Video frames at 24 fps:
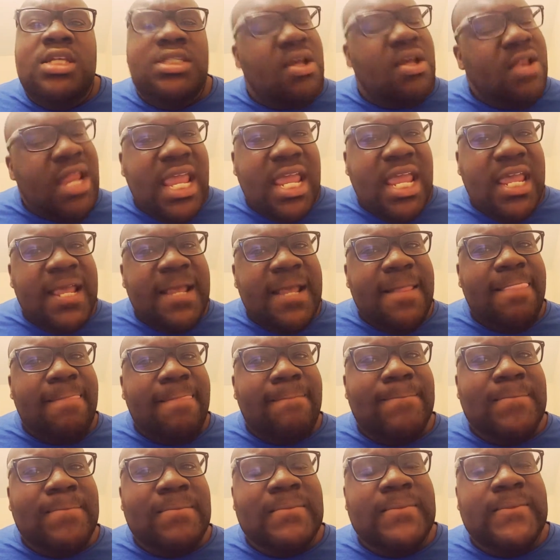So then,
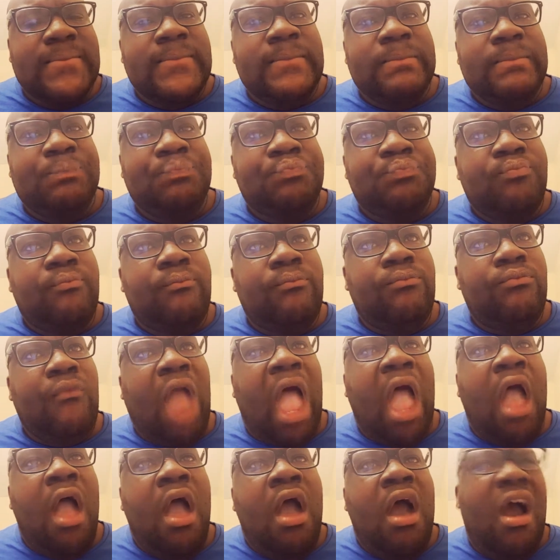
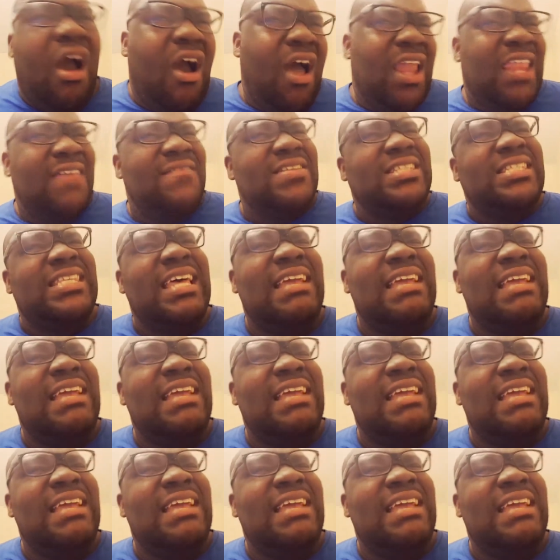all of